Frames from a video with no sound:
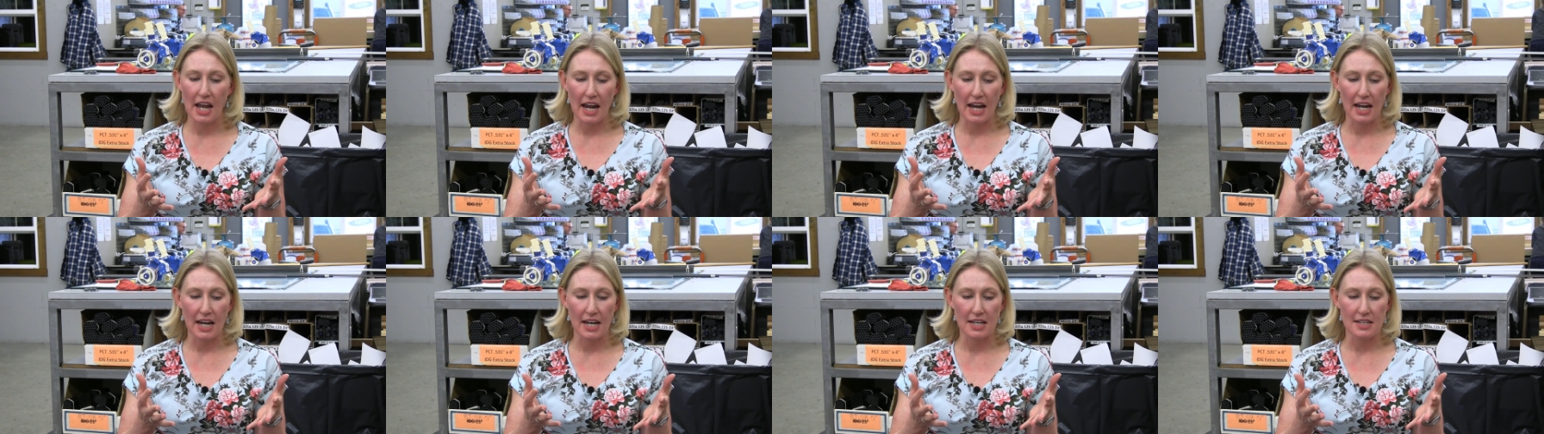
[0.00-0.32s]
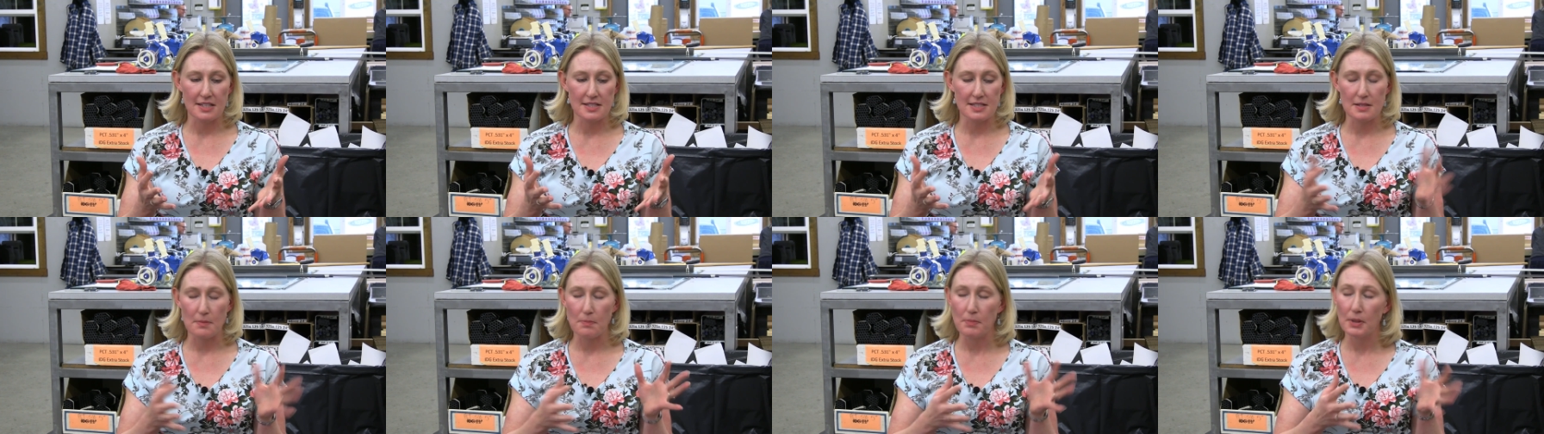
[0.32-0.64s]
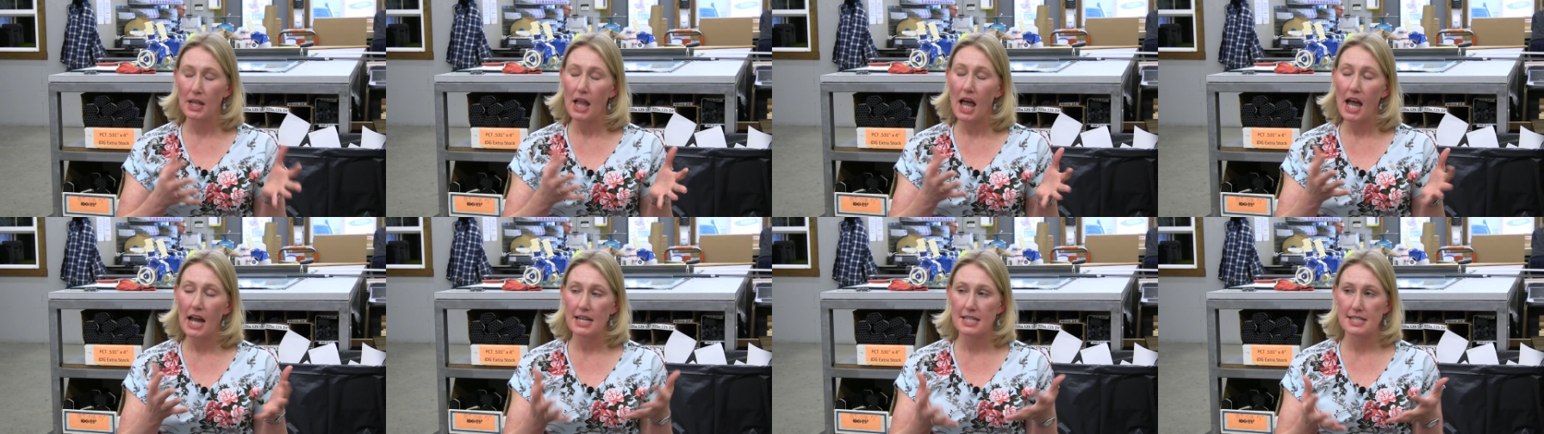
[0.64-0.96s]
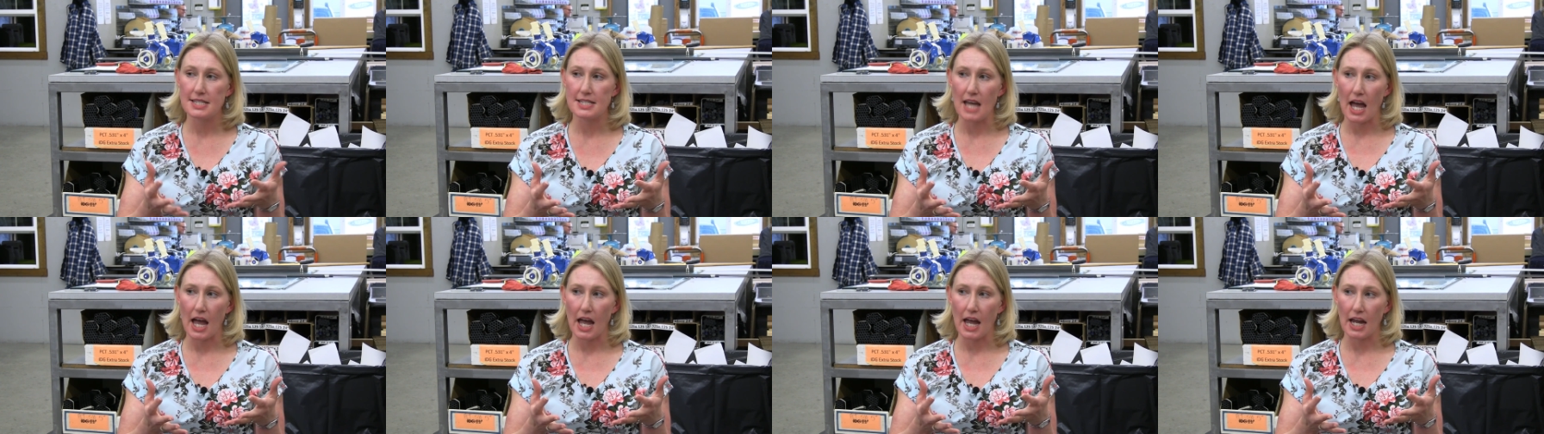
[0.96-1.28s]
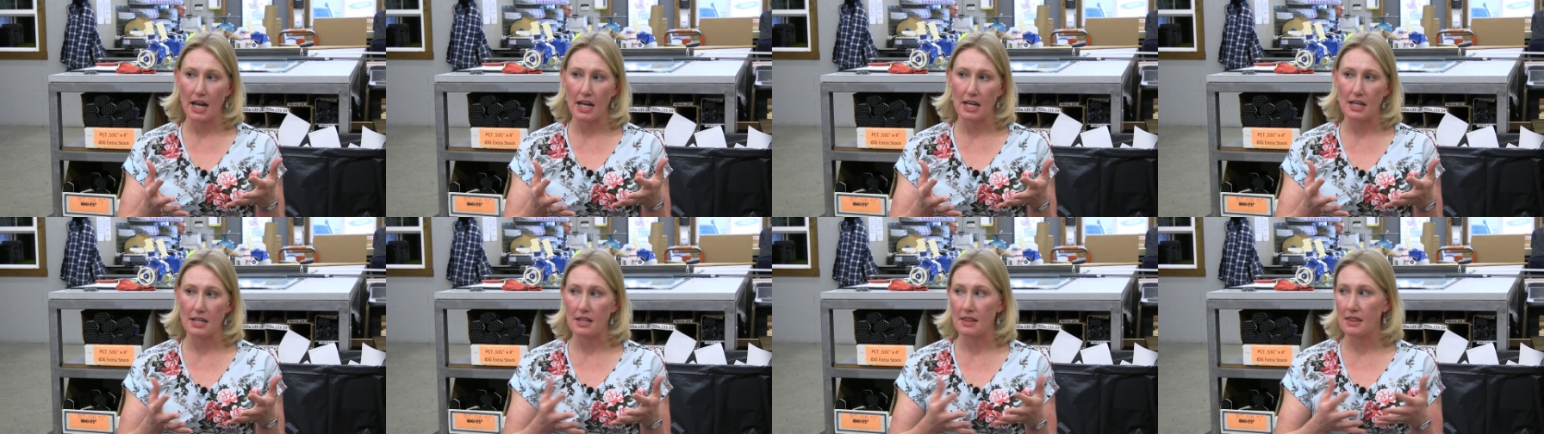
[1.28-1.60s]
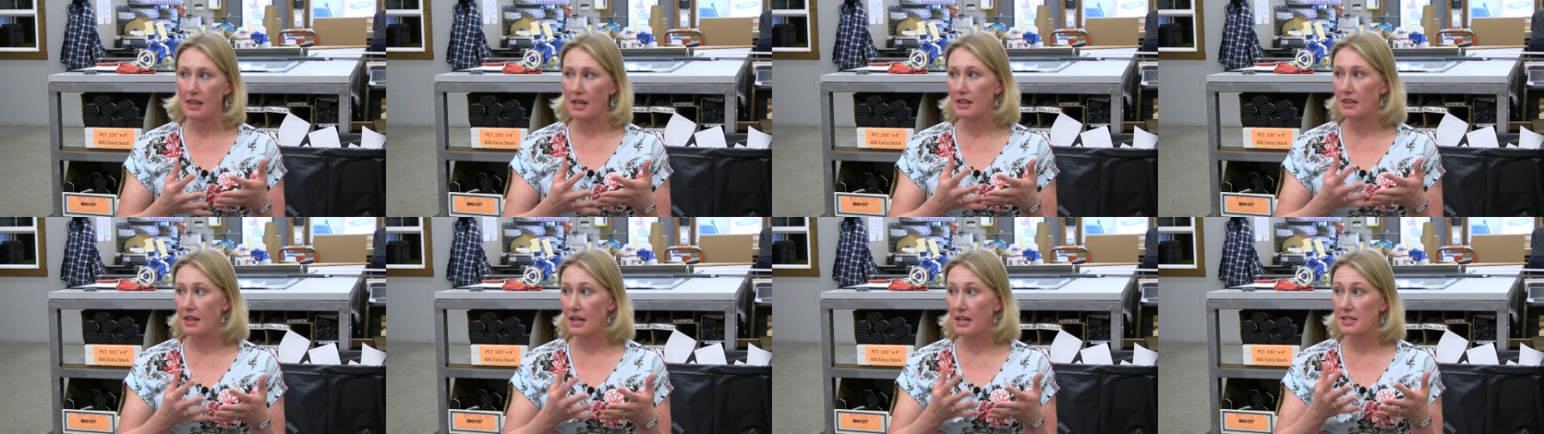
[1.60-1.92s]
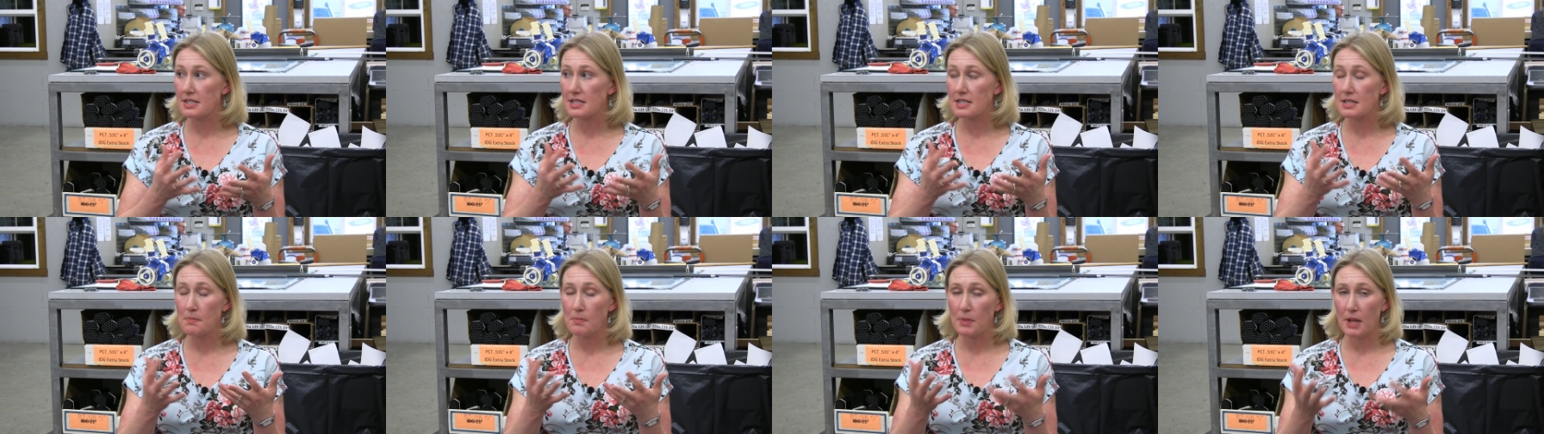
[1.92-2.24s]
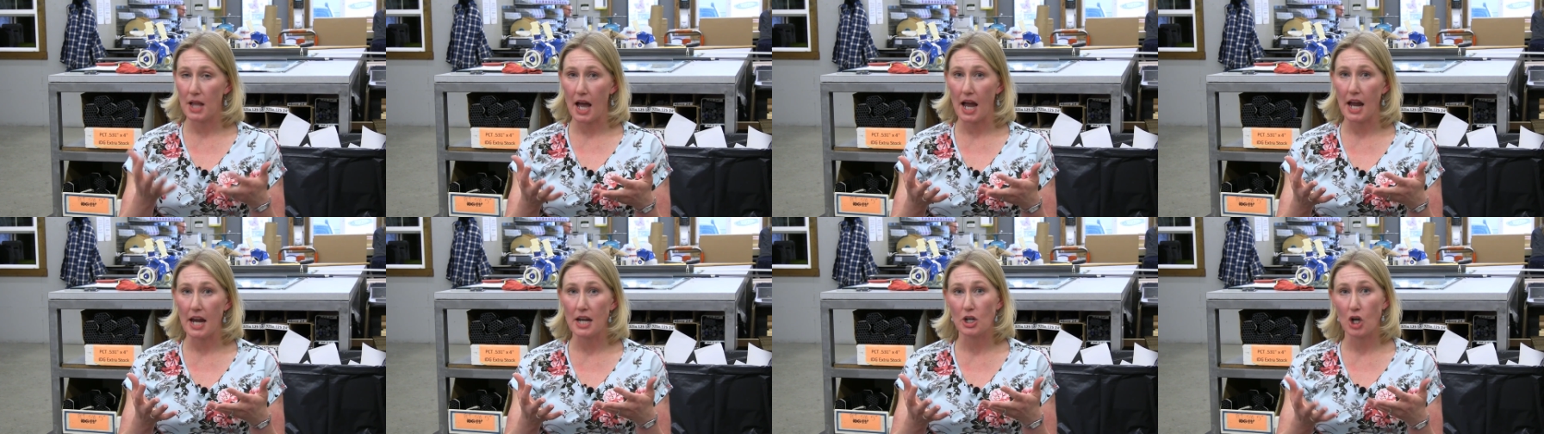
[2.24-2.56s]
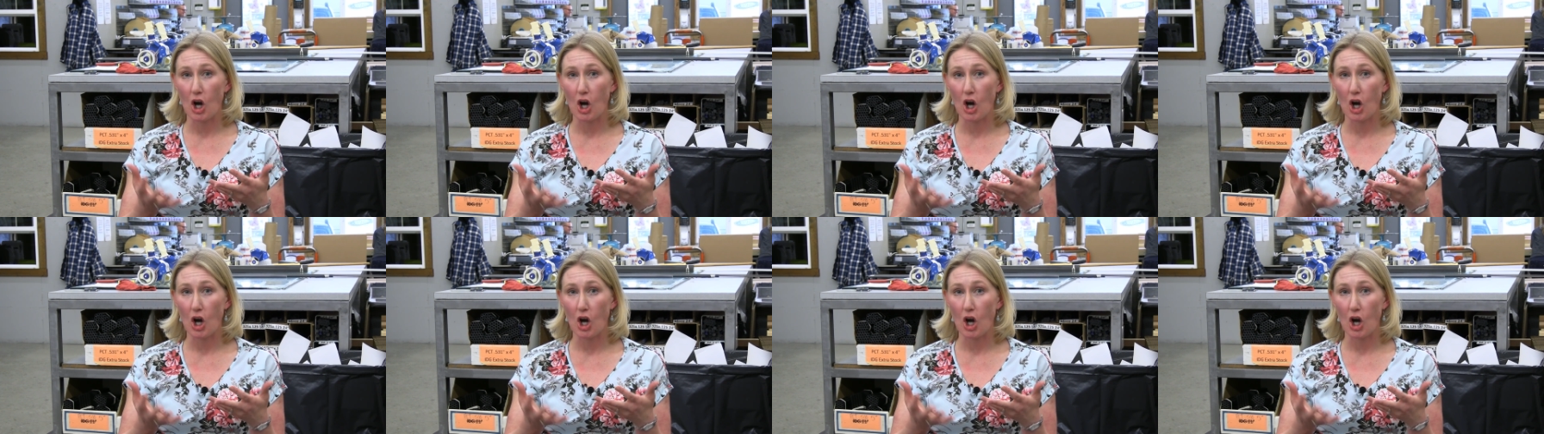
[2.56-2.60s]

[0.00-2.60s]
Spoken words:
a supply side that they supplied